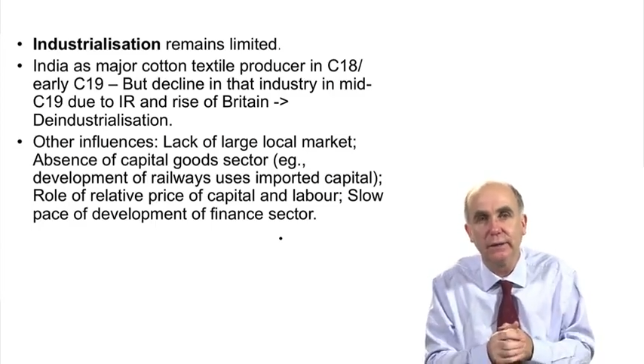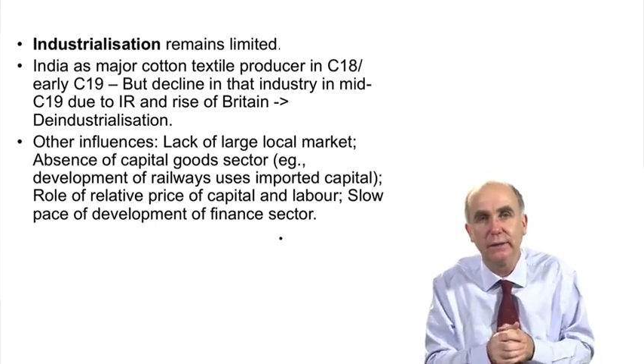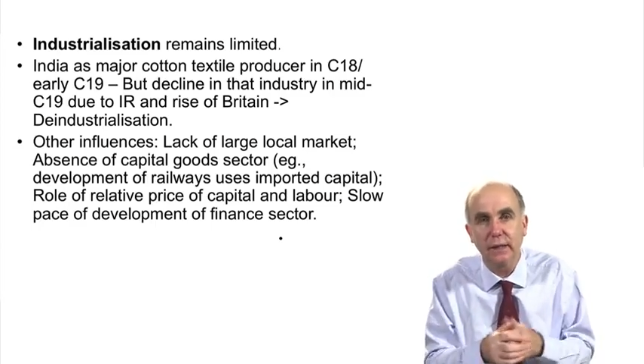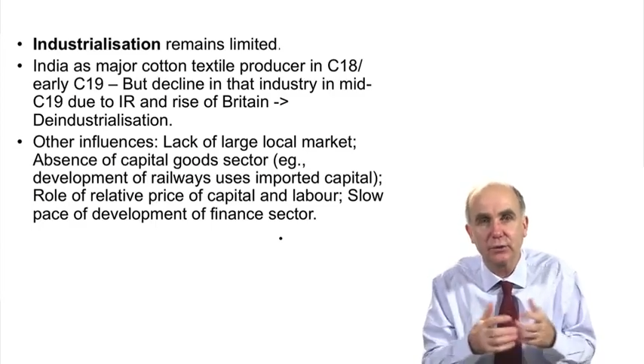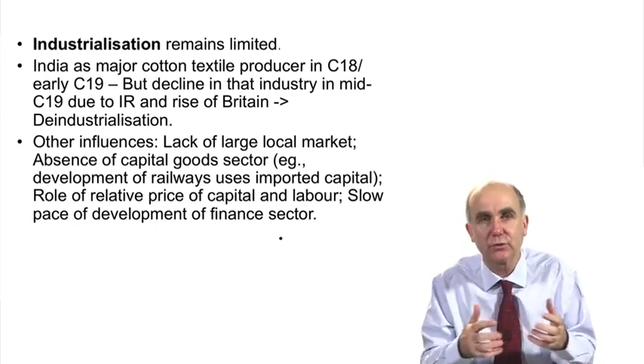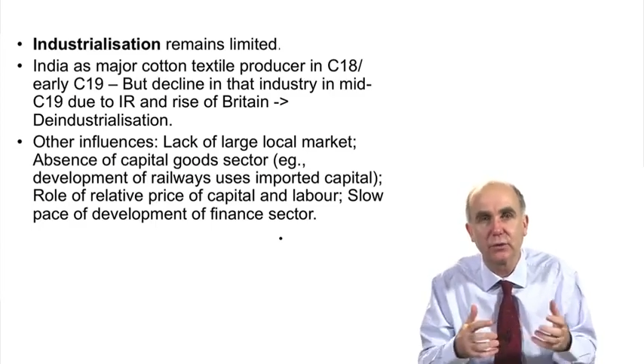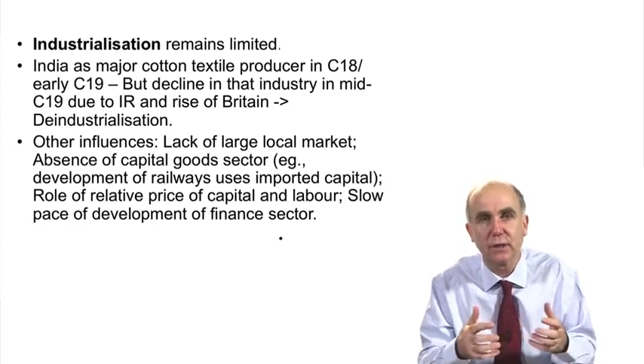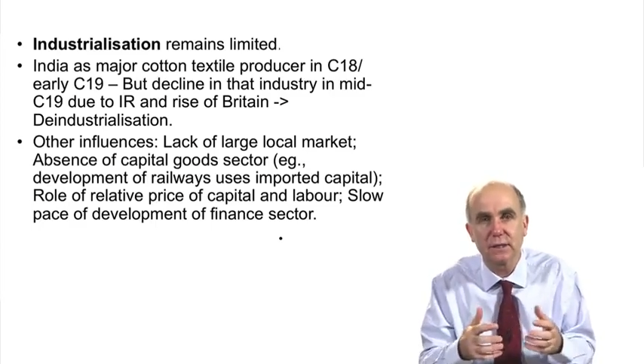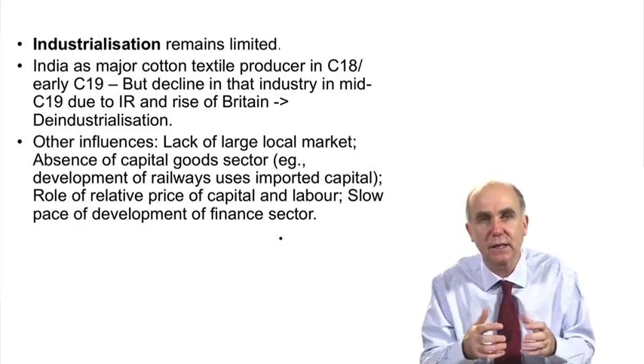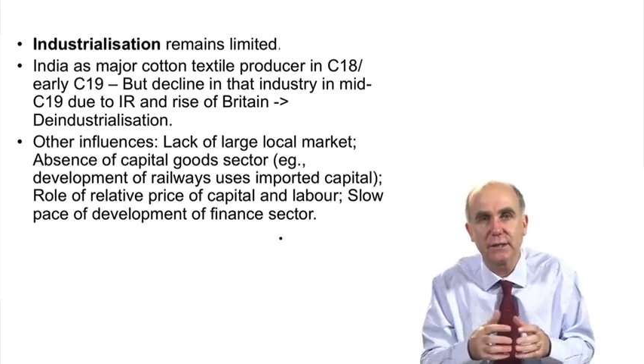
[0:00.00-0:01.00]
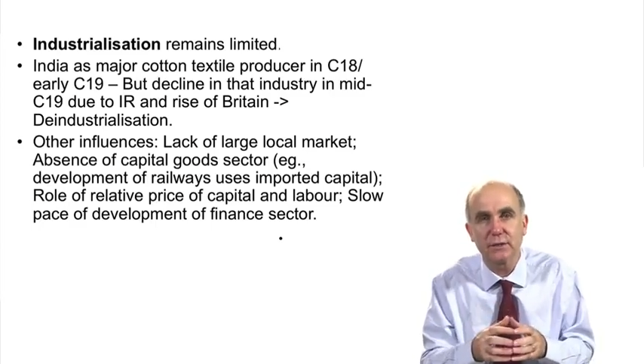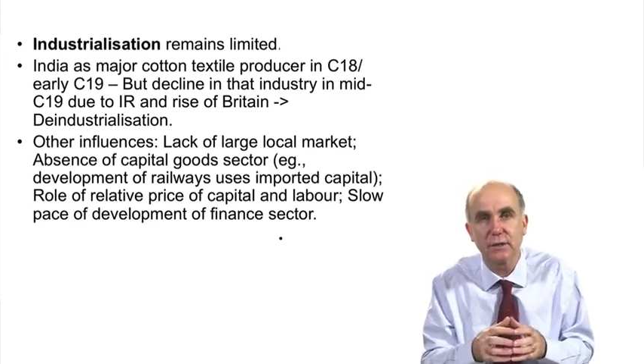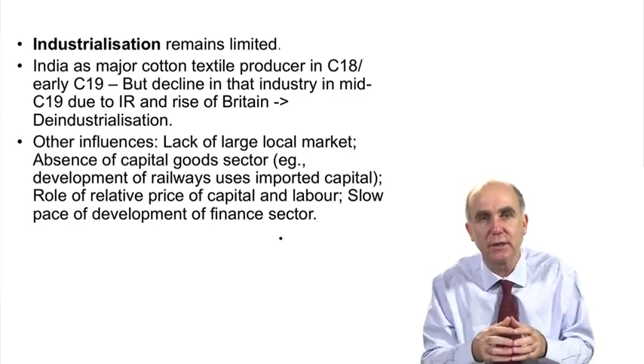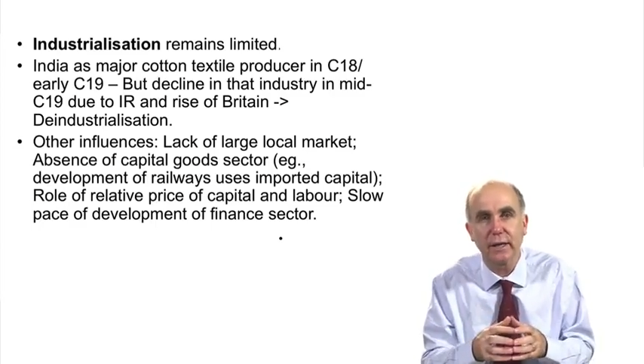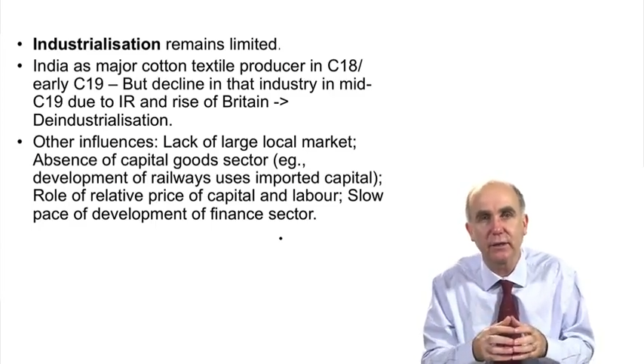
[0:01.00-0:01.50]

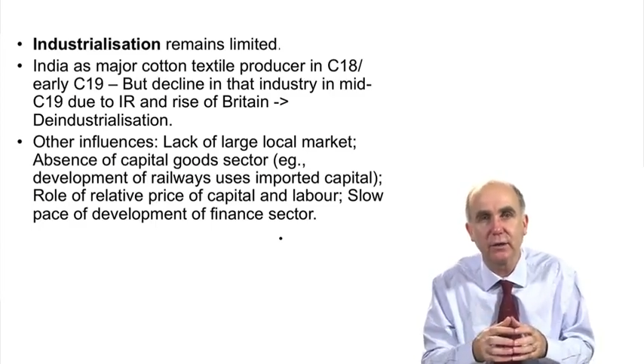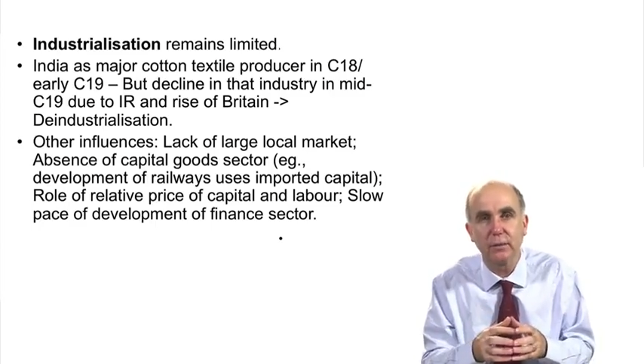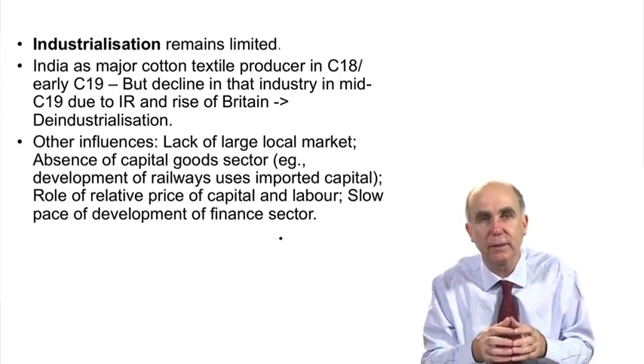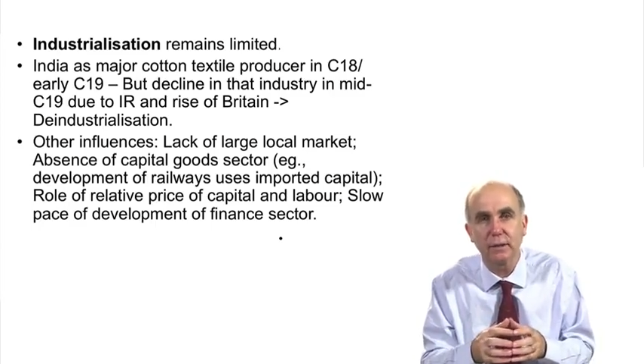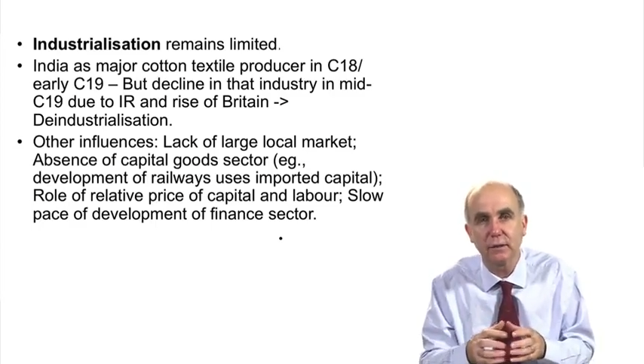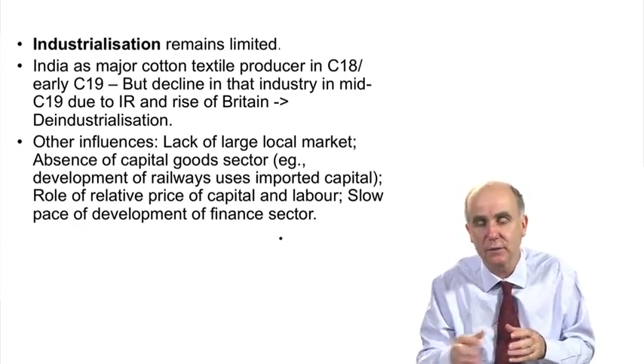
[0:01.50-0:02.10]
industrialisation and economic